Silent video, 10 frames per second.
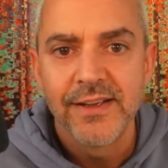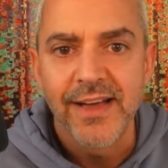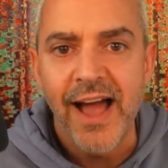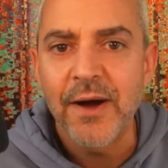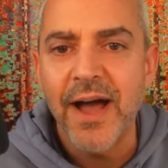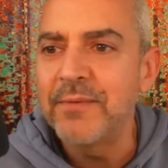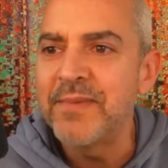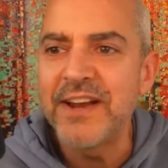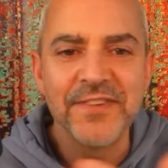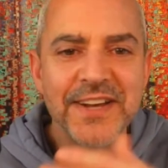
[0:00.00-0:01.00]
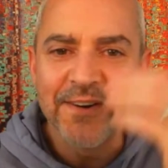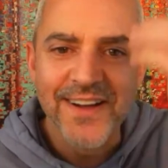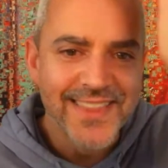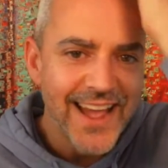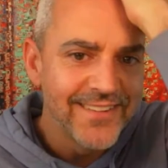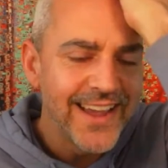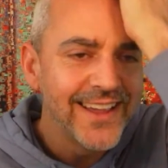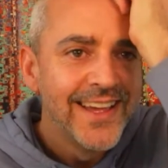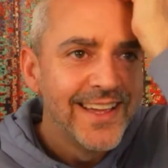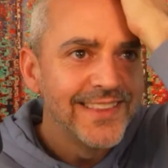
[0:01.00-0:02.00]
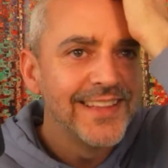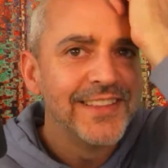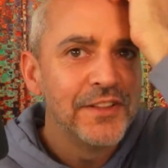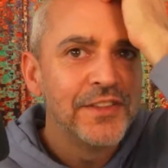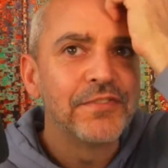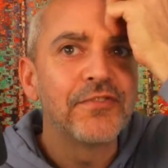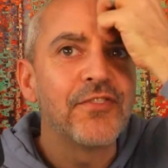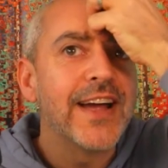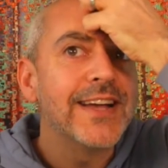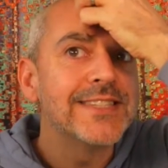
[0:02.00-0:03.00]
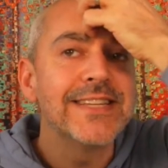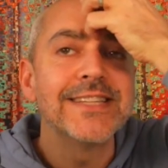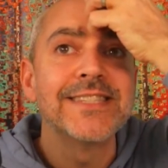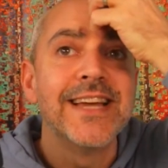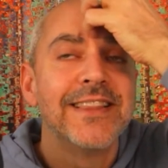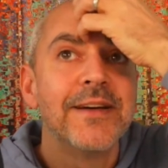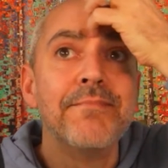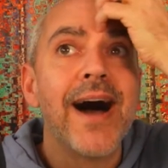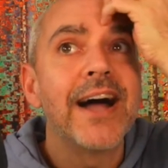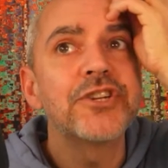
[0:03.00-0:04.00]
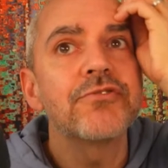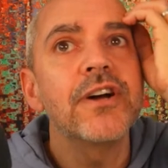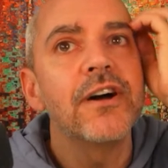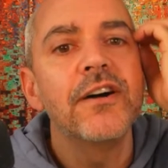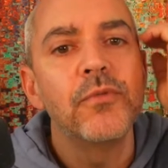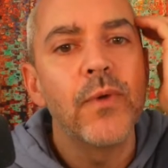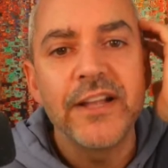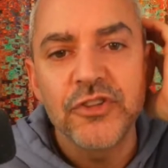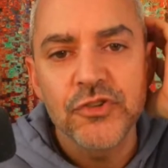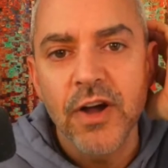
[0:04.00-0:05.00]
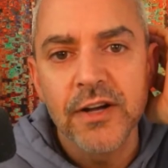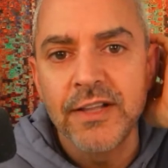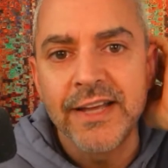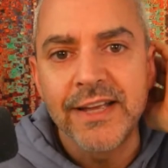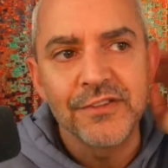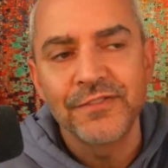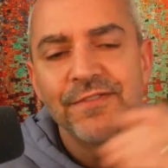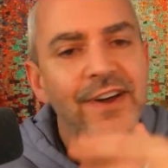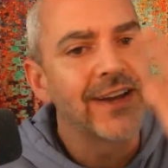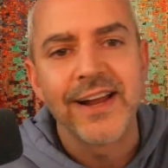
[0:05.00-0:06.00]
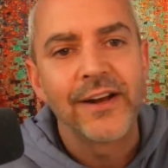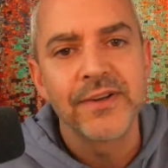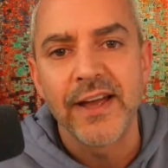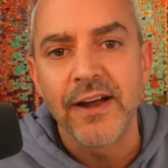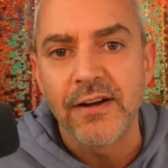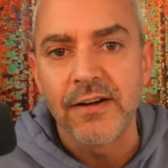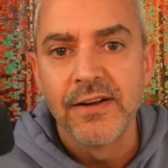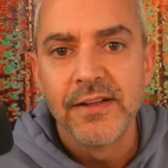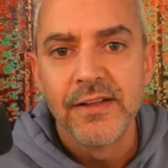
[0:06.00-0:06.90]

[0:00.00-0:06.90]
I've made a video on that, right? The phrase is, the mantra of weight struggling is, fuck it, I don't care.